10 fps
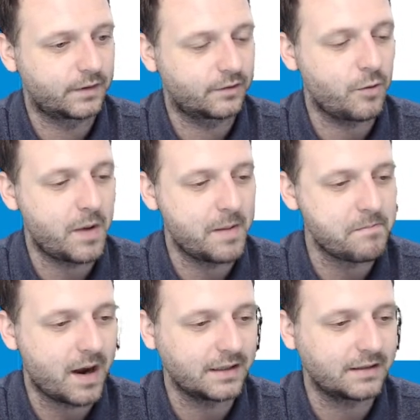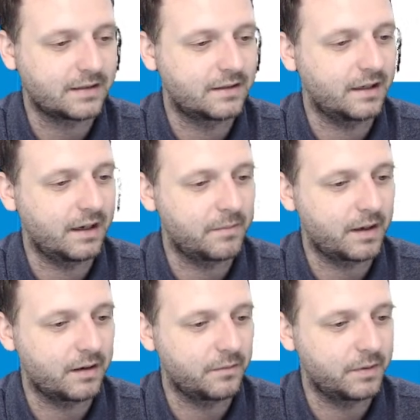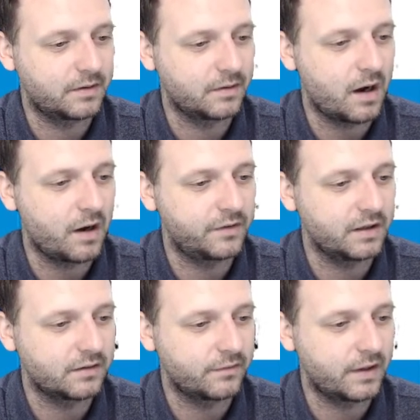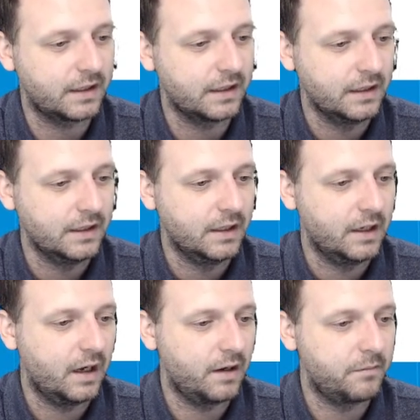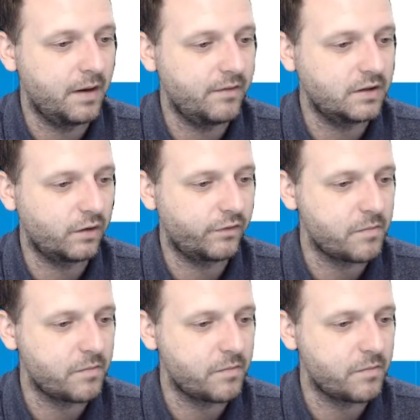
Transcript: Call my might to get back up into a half decent rank. Main reason to go for